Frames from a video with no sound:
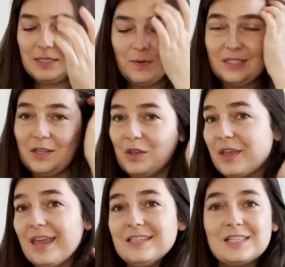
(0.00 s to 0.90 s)
I wasn't
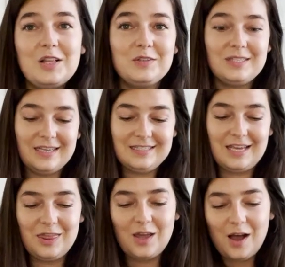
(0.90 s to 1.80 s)
looking as closely as I
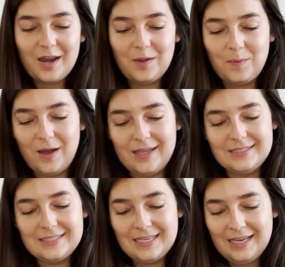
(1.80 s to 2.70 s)
thought I was.
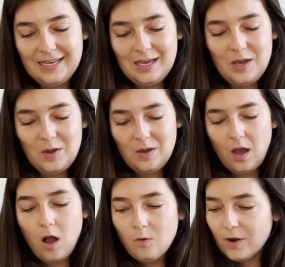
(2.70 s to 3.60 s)

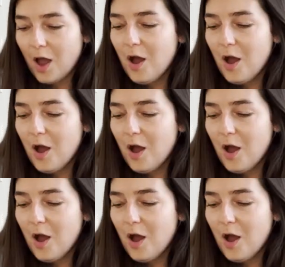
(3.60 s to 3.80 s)
Oh